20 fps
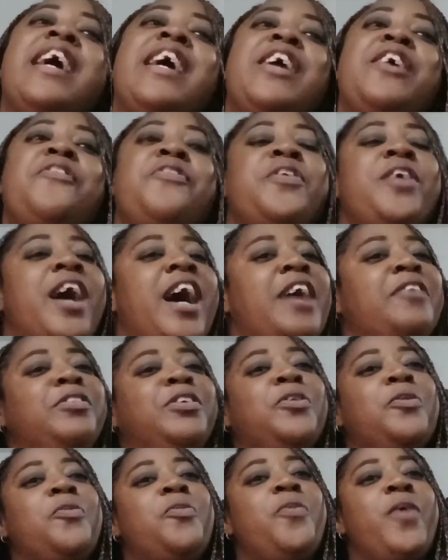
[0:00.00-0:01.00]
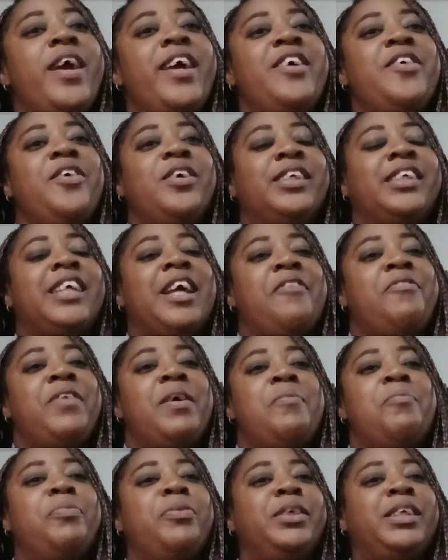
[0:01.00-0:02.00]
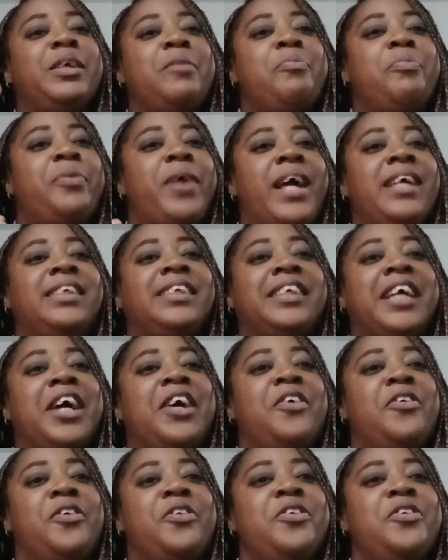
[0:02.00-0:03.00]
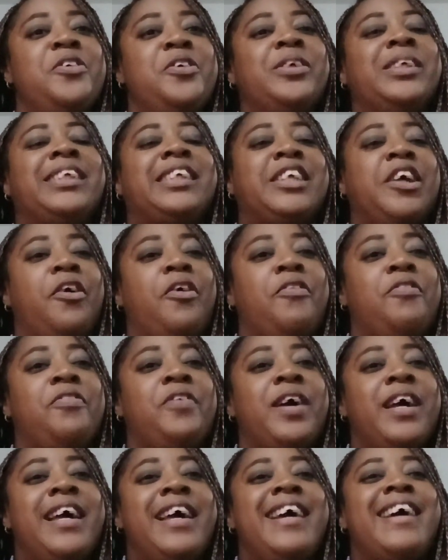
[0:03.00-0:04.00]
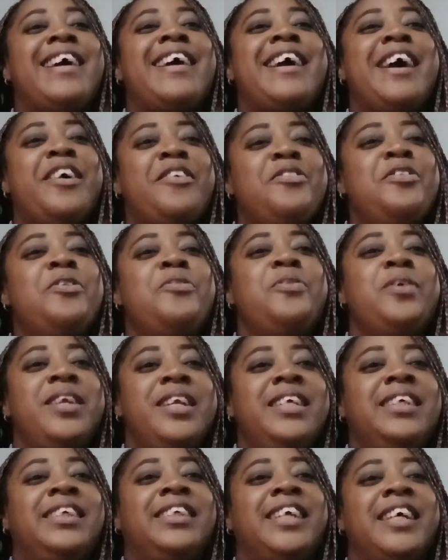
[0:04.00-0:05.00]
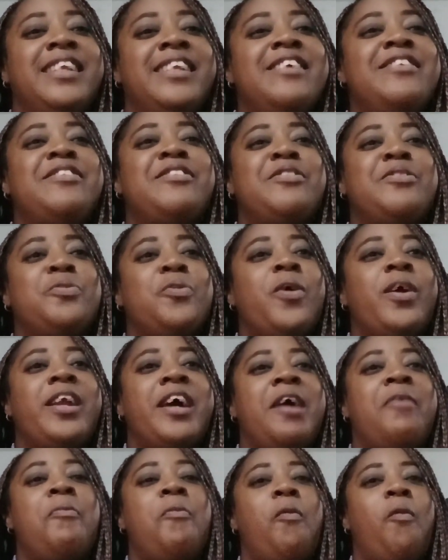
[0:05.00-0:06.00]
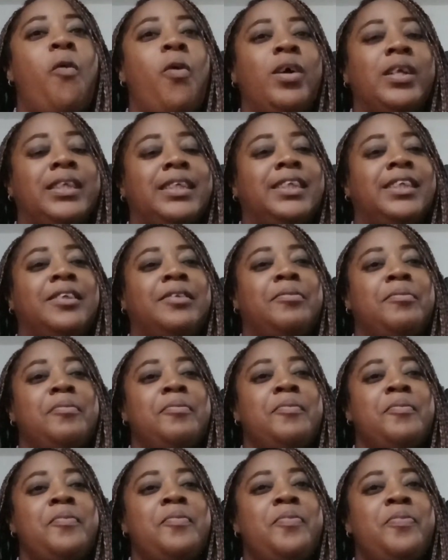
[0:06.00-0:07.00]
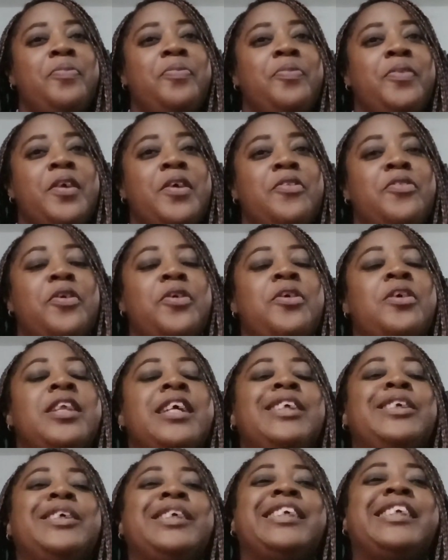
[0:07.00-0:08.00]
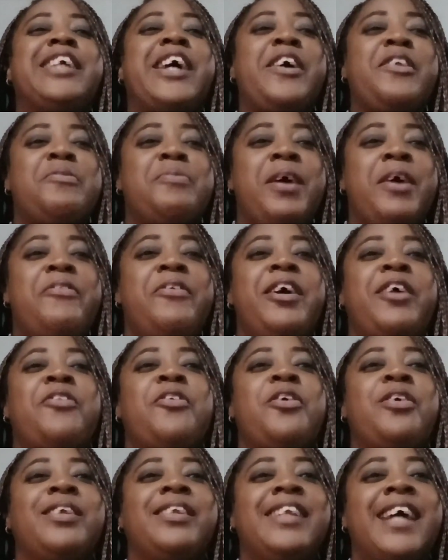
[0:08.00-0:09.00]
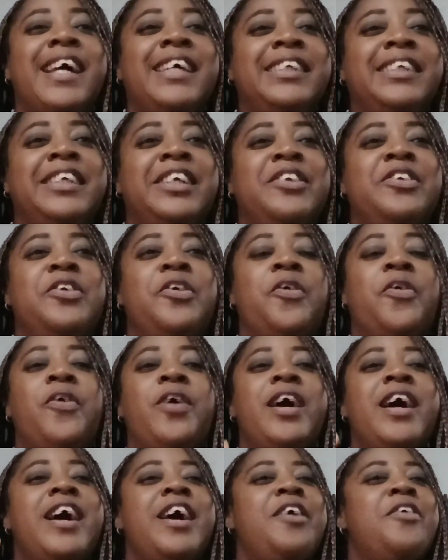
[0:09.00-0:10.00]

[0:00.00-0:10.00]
If you have to weigh yourself and put a price tag on yourself, can you really say this is what I'm worth? So you need to start by recognizing your